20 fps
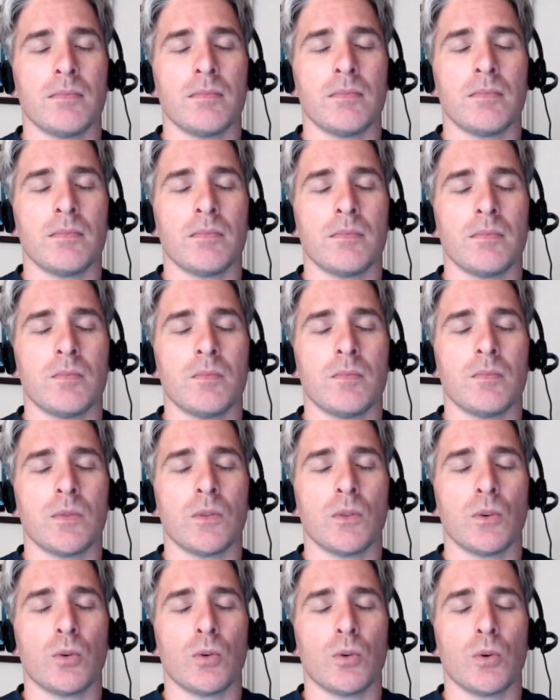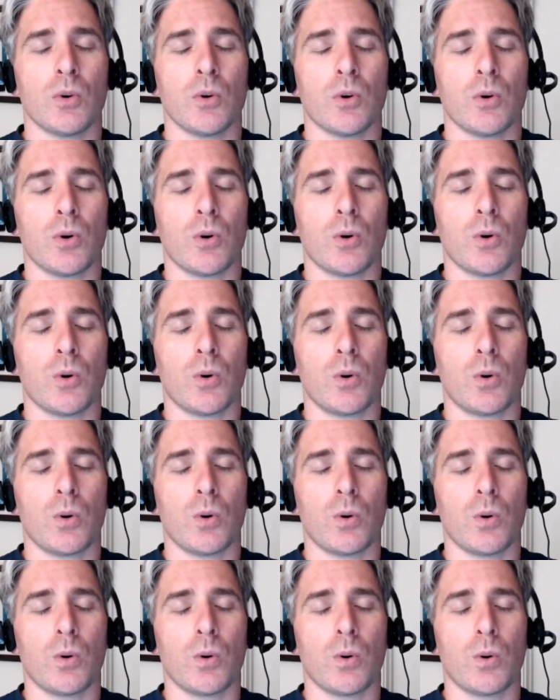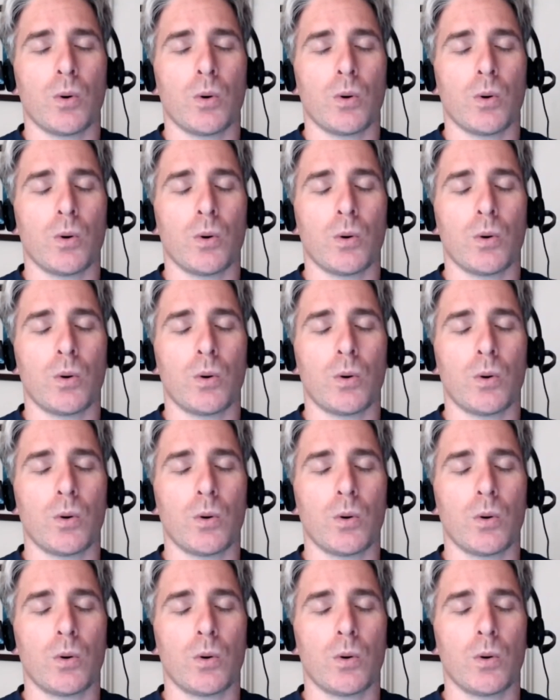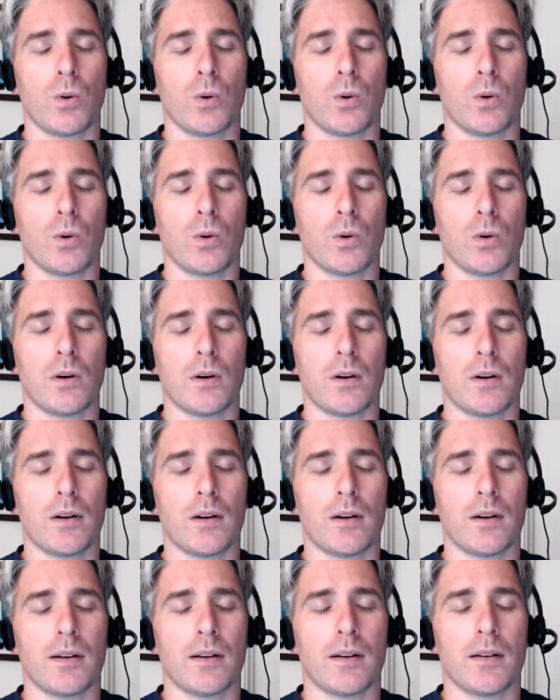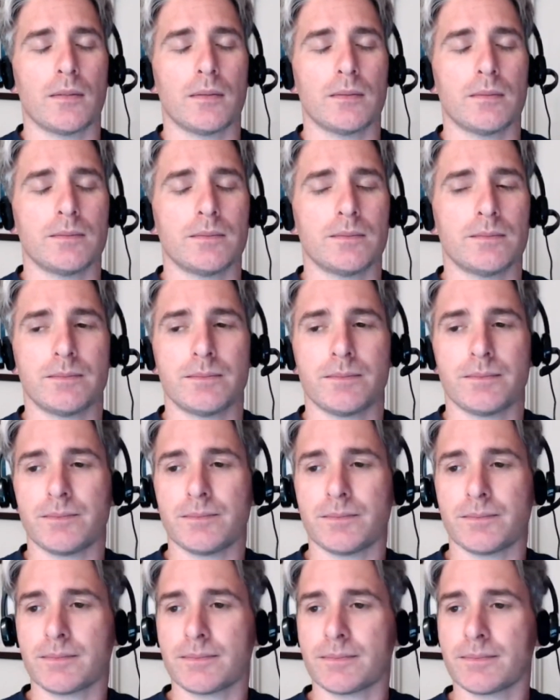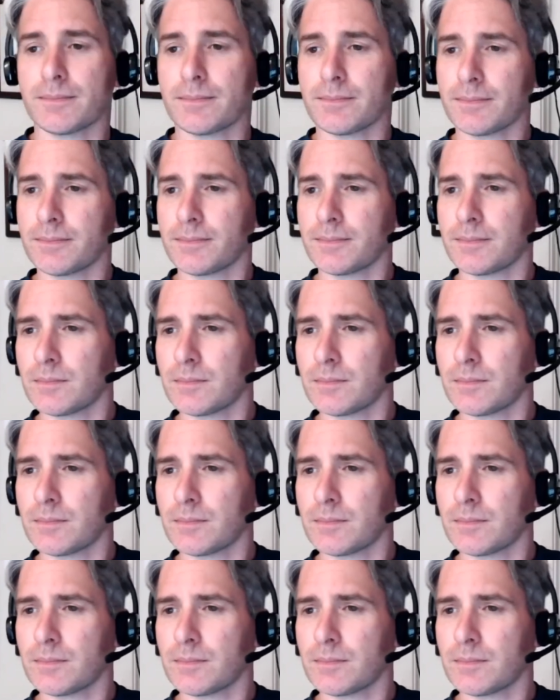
Nothing is said.